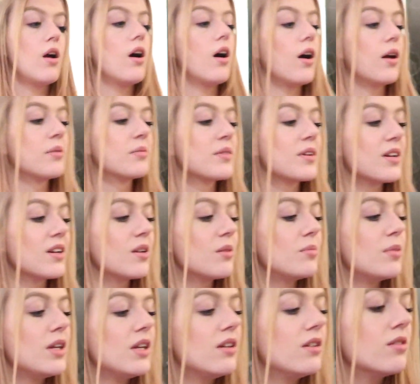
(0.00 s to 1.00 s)
I'm gonna
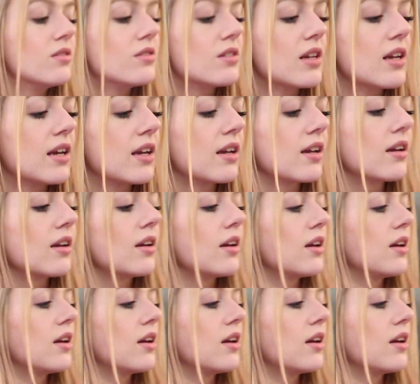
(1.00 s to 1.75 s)
be using